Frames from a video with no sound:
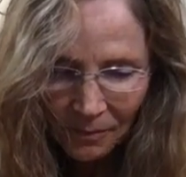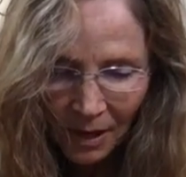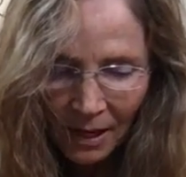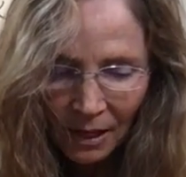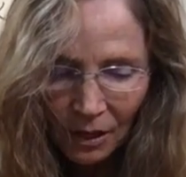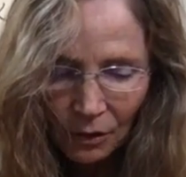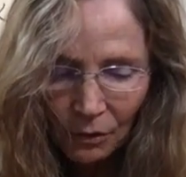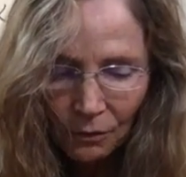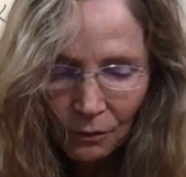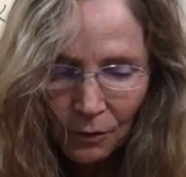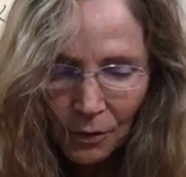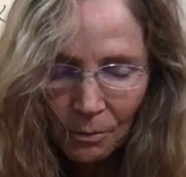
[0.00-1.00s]
Thank you
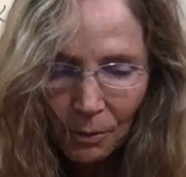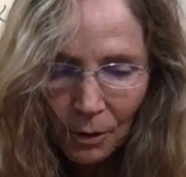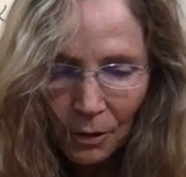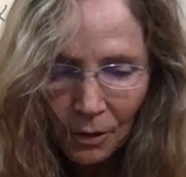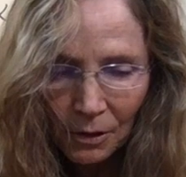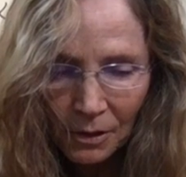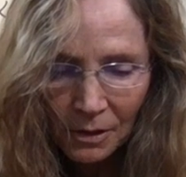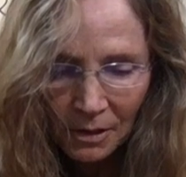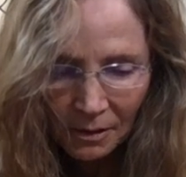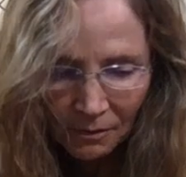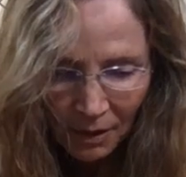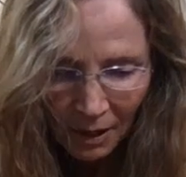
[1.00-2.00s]
for the
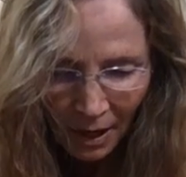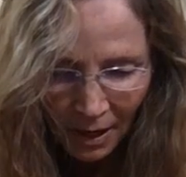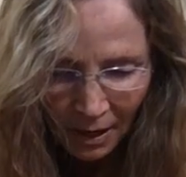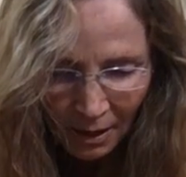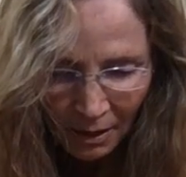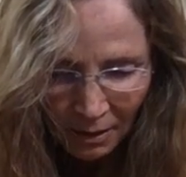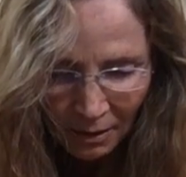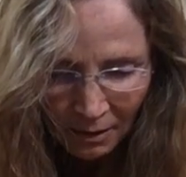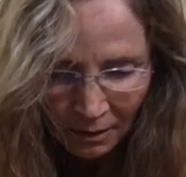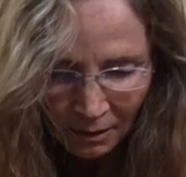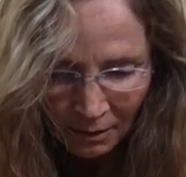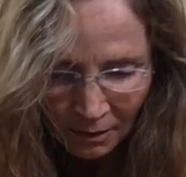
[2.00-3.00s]
birds of the air.